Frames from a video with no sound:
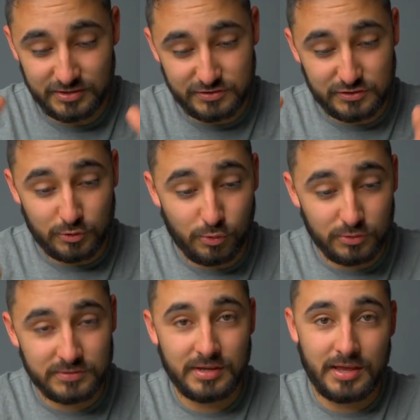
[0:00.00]
is
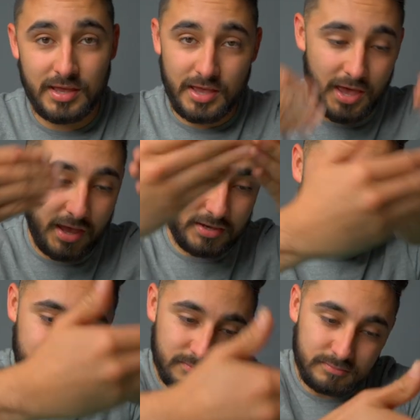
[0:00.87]
tools and
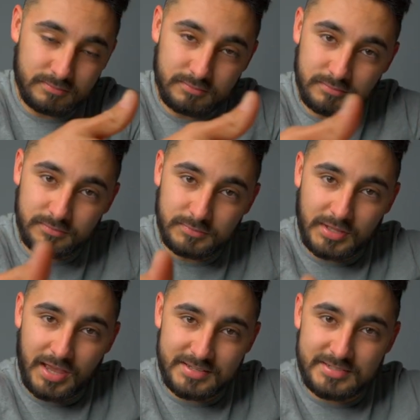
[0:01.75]
the
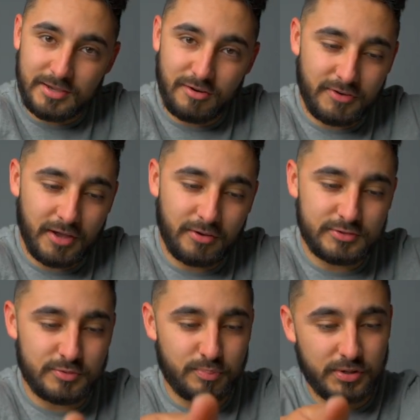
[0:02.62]
STL file
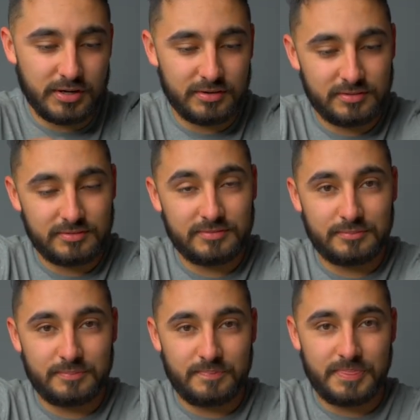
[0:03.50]
to print
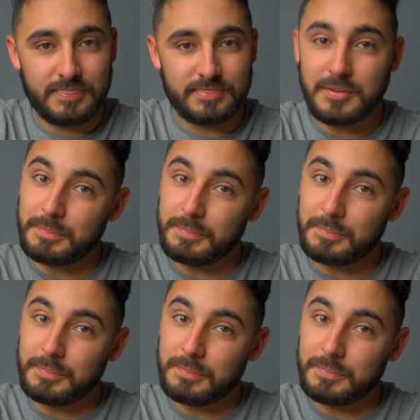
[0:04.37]
the